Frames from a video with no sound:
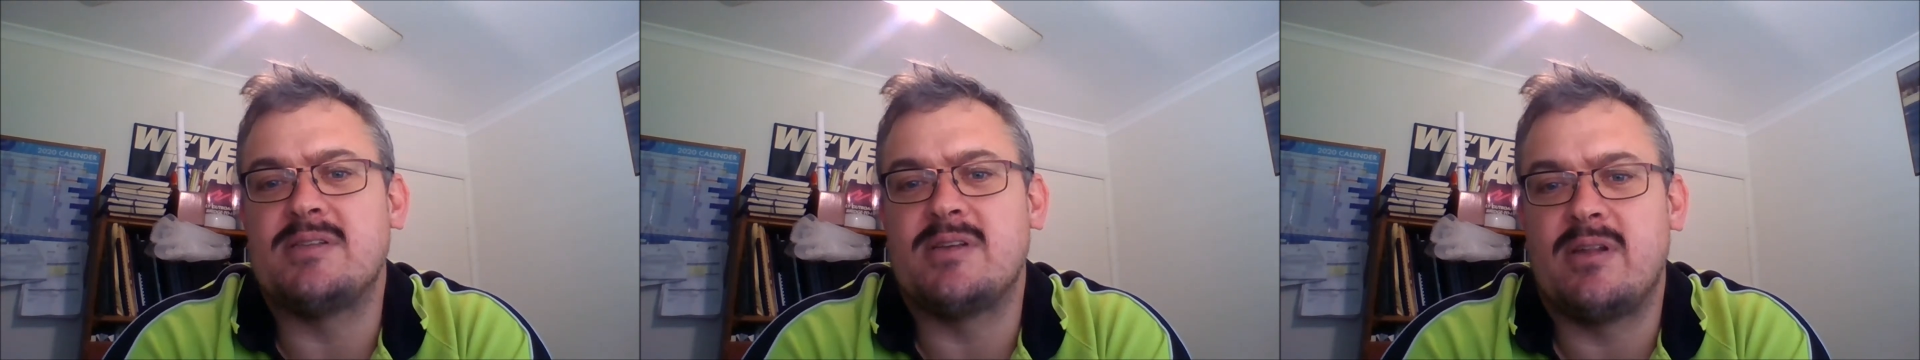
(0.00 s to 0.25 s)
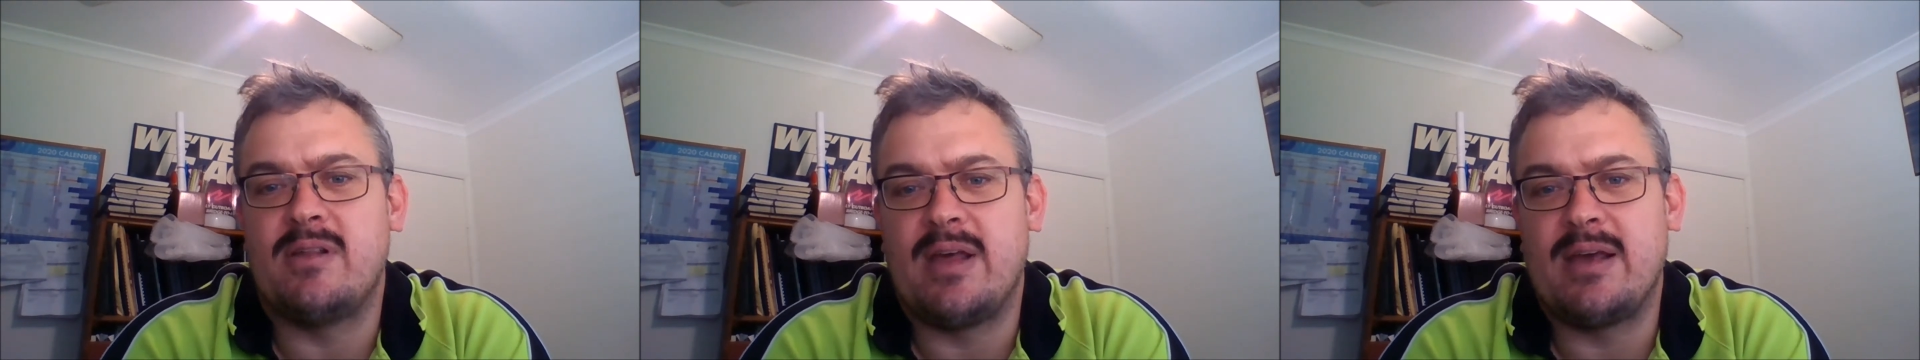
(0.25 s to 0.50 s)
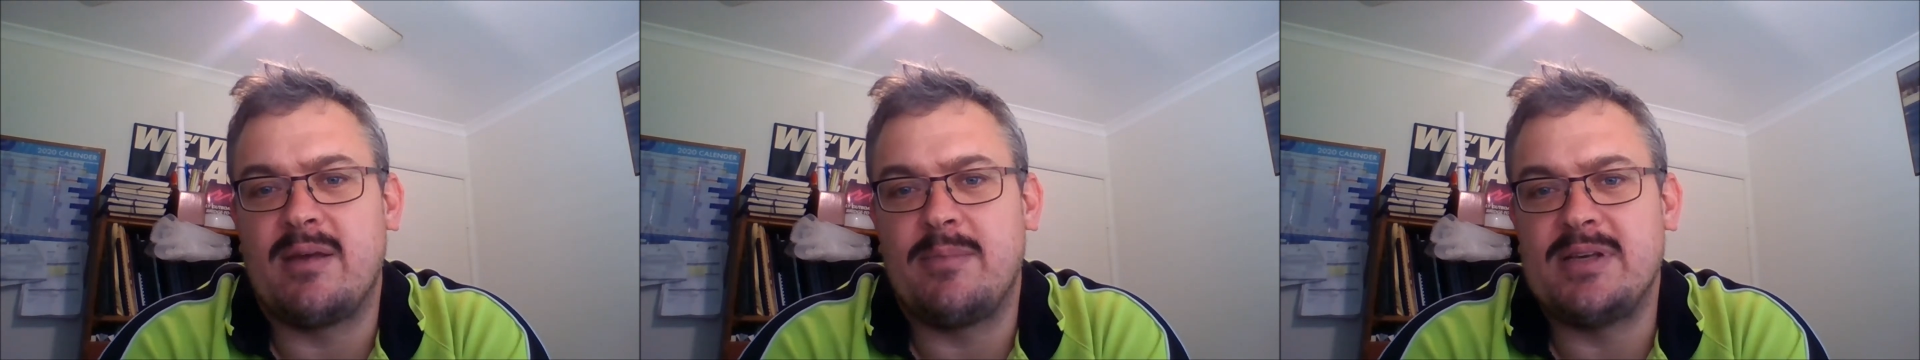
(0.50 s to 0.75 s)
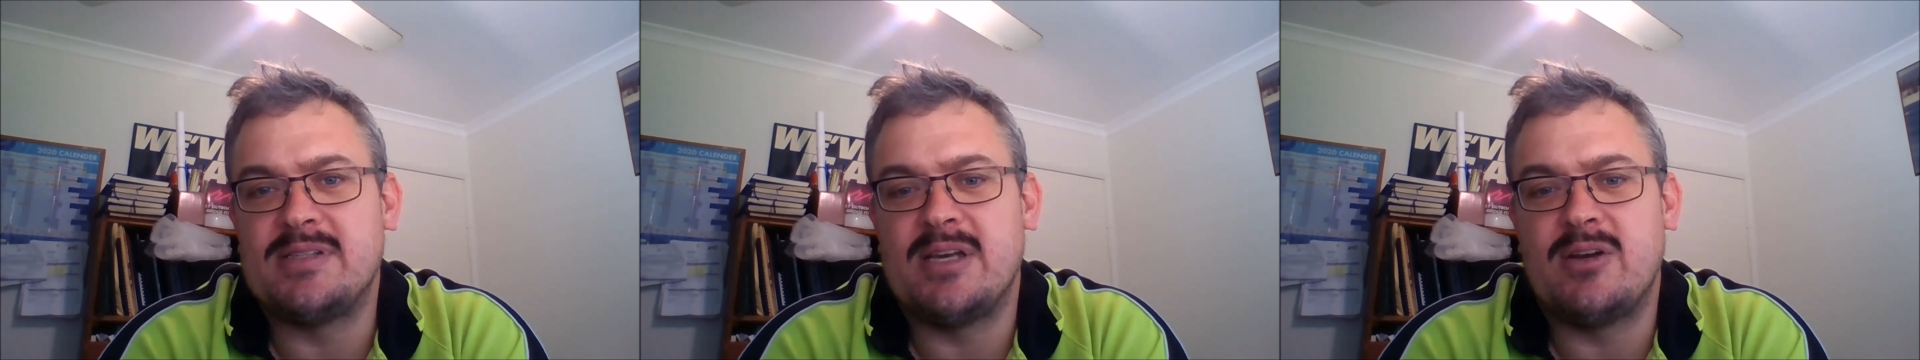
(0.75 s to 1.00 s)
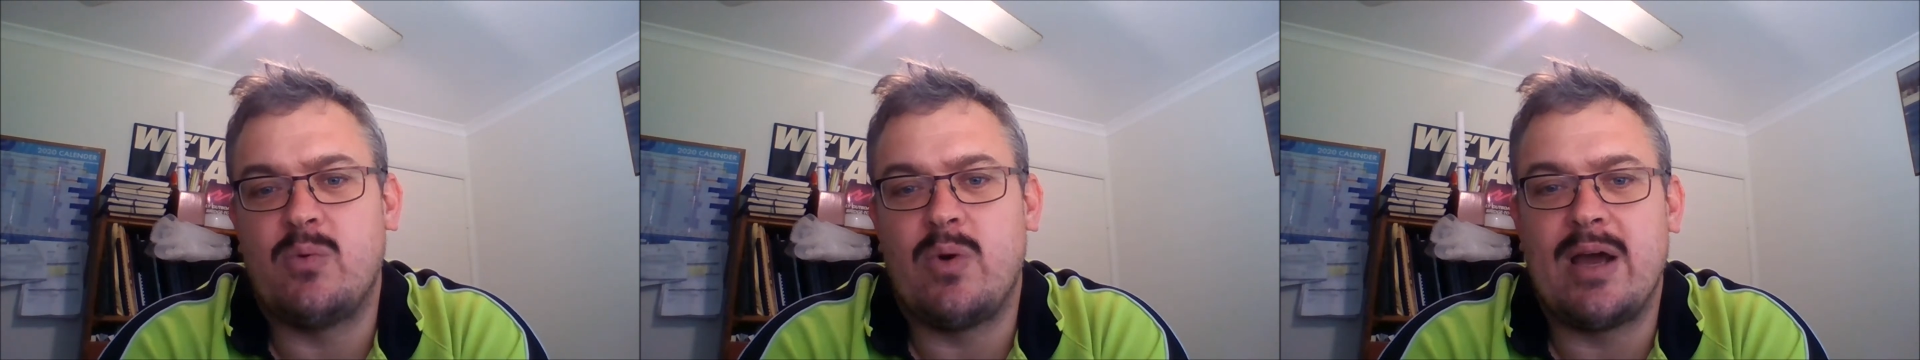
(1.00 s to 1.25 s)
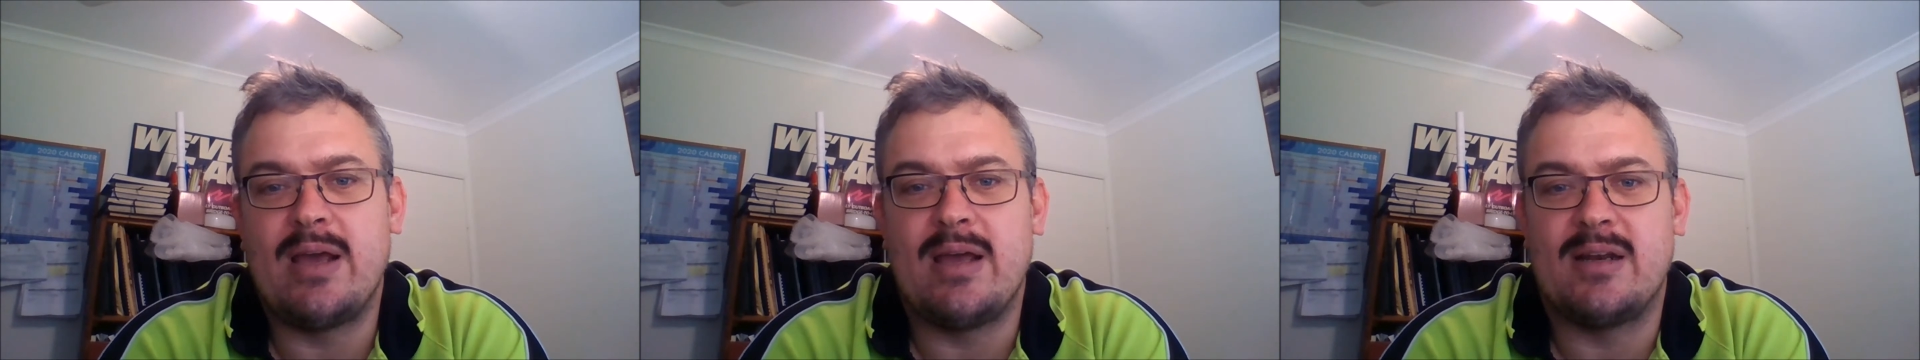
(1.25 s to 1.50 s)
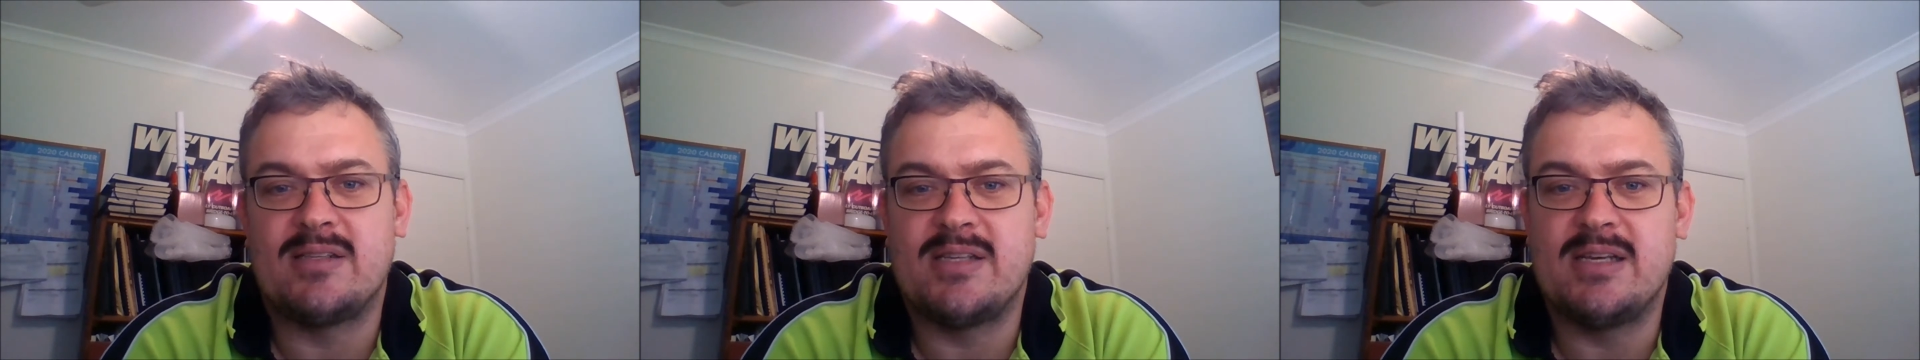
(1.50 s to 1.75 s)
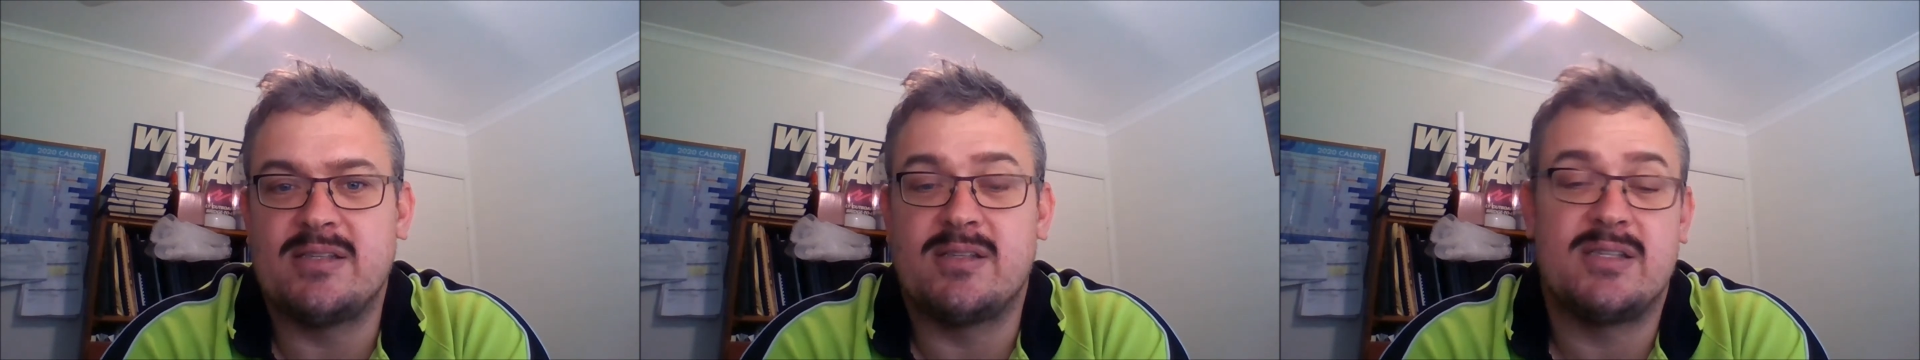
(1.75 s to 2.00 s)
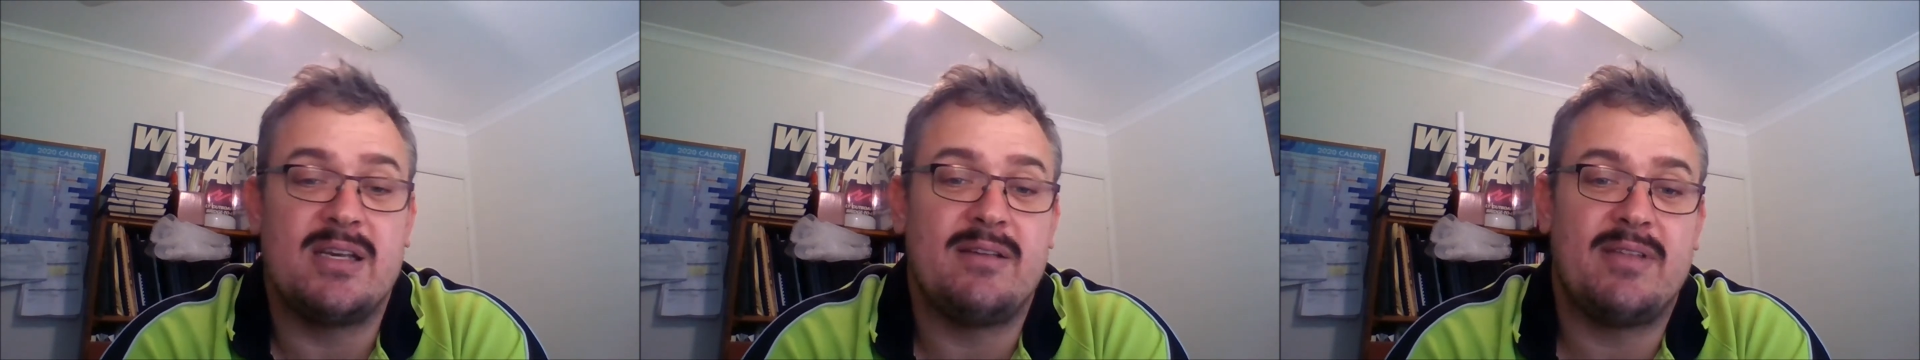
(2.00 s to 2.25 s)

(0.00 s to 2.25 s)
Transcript: so that they can be sent away and assessed to see